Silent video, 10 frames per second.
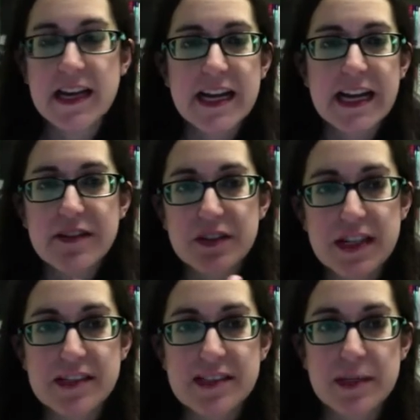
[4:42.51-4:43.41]
and I have a
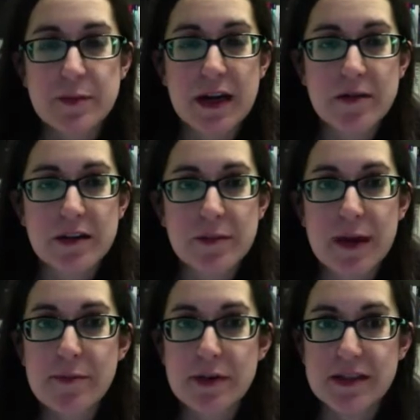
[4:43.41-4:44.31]
list at the bottom of the paper